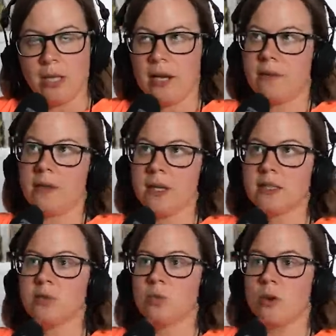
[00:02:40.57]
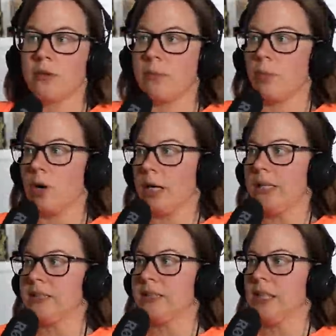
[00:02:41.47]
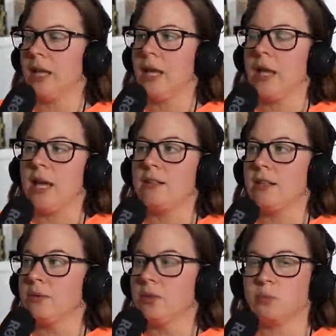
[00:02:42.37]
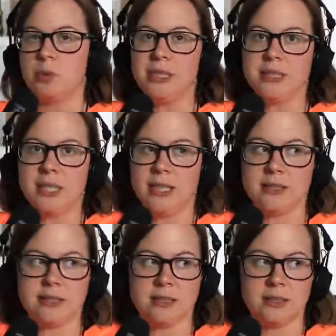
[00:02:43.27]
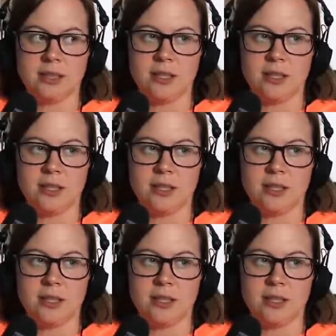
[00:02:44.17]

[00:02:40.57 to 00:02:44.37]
and I think it's worth the price. In terms of presets,